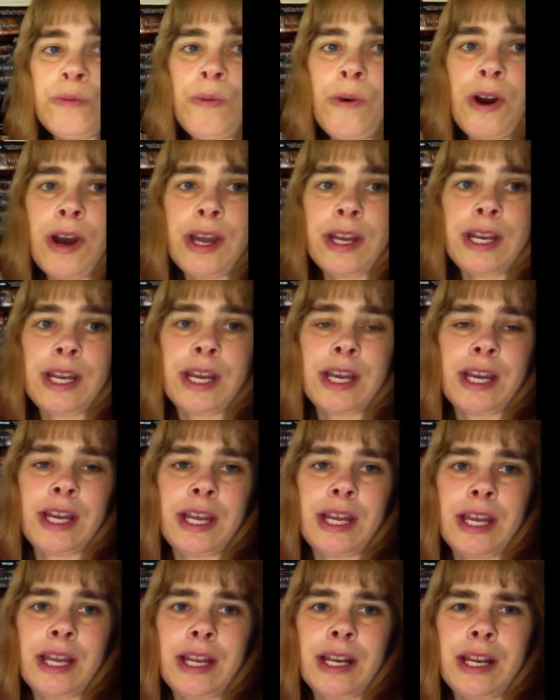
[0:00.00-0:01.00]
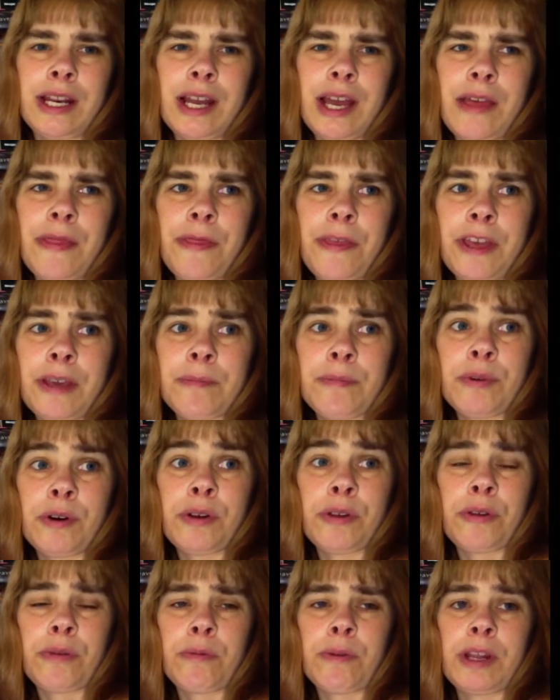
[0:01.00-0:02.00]
one and I think
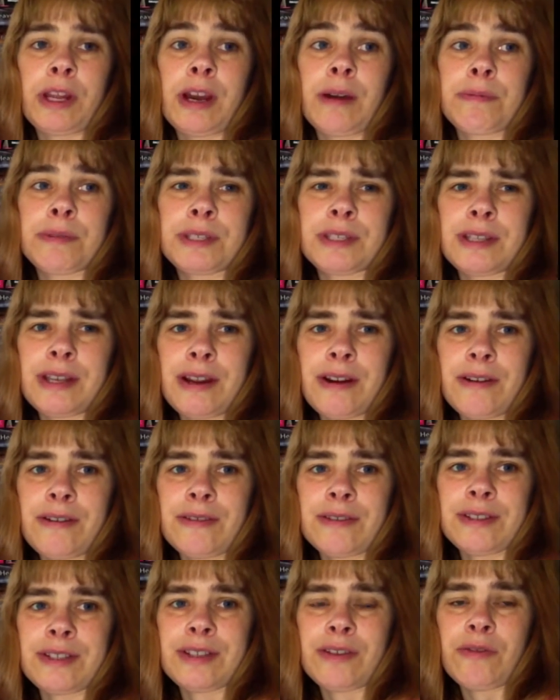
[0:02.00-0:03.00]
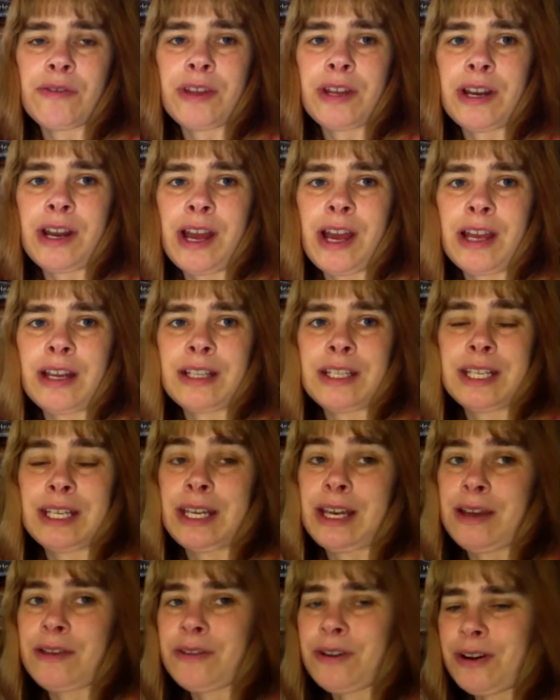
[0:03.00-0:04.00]
book three upstairs, so they're not
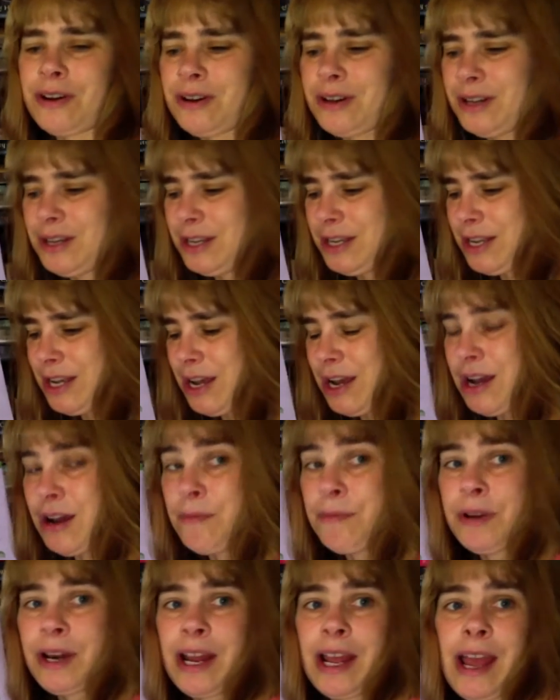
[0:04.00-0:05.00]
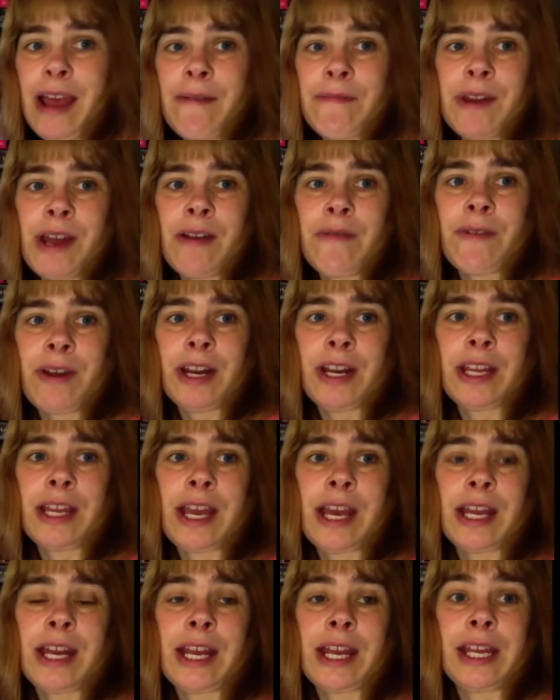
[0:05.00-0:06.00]
together. Uh, but I have not read it
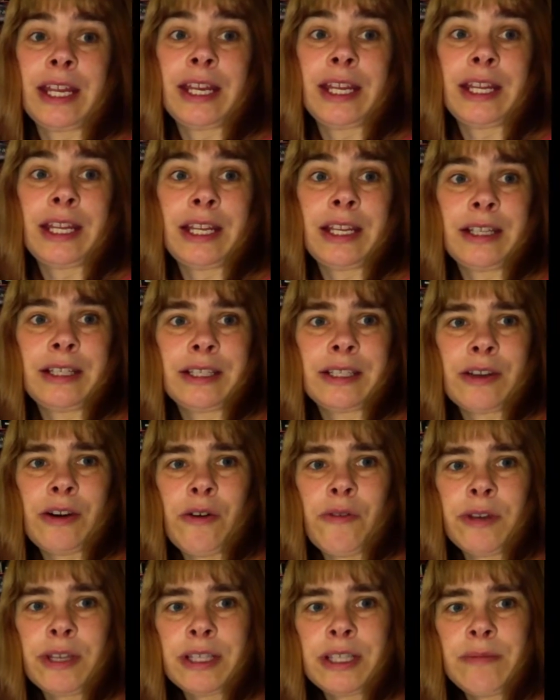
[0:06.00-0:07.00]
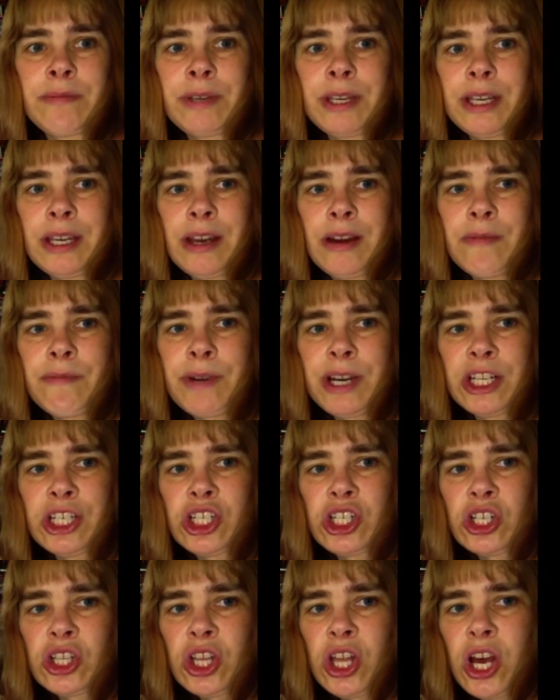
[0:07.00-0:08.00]
yet, and it is going to be on my
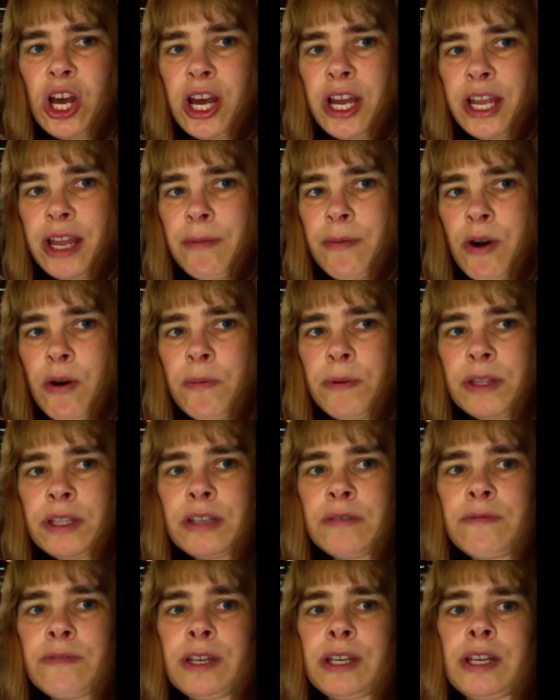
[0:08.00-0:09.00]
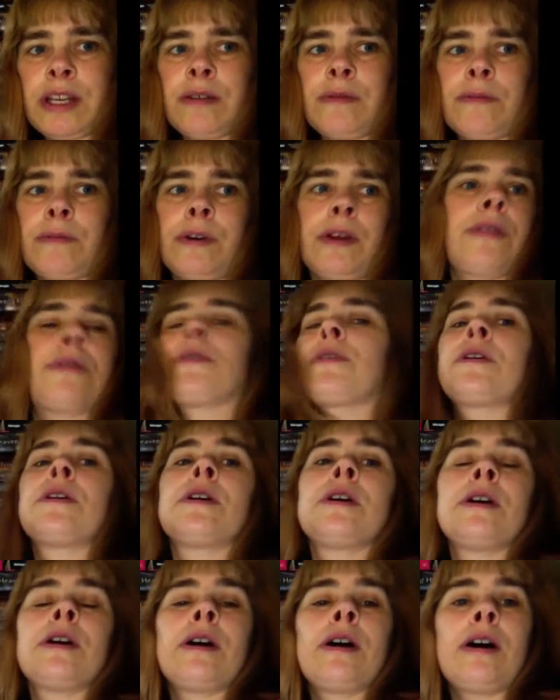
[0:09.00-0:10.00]
July. I'm hoping to read it with
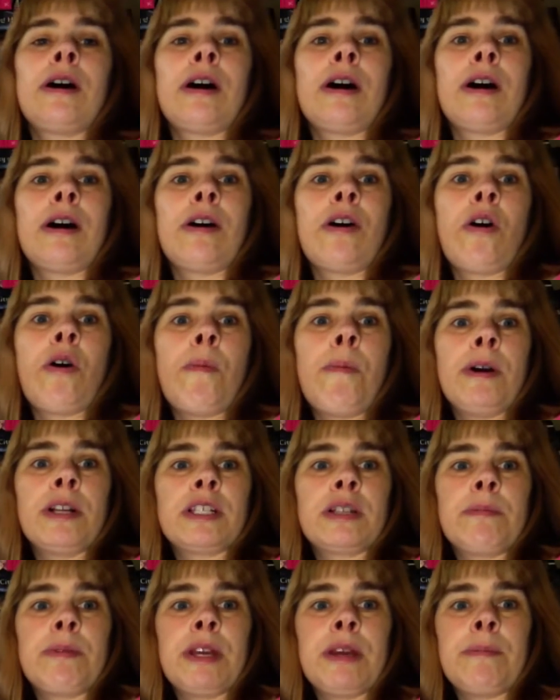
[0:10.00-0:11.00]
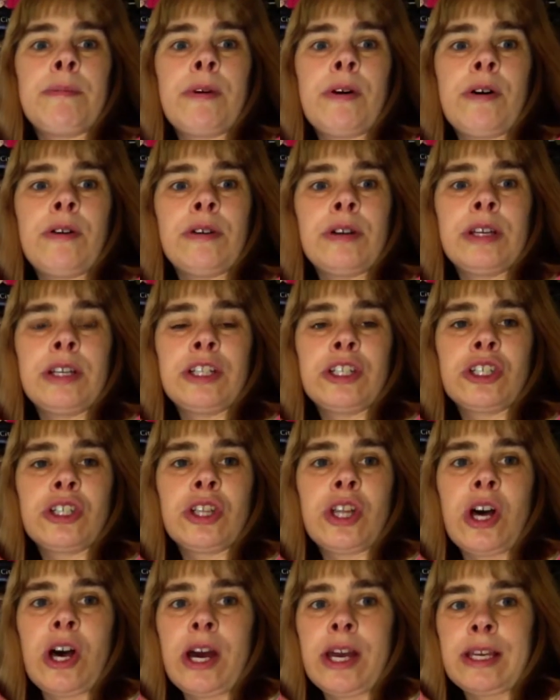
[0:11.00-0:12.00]
uh, a whole bunch of people in
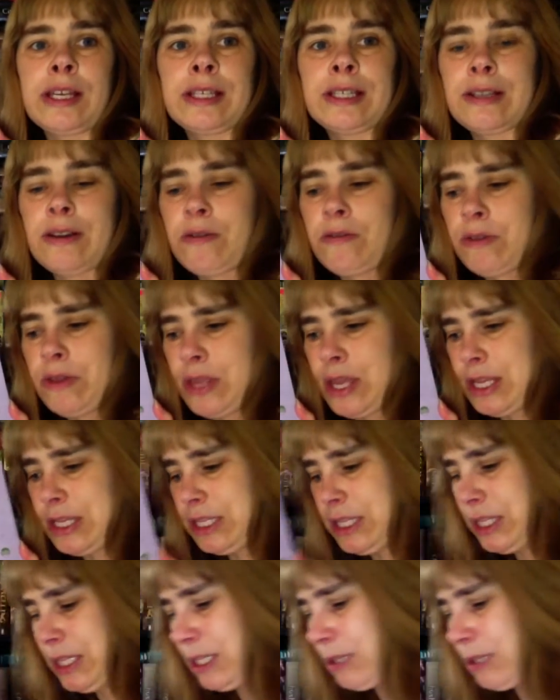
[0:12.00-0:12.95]
July. So that's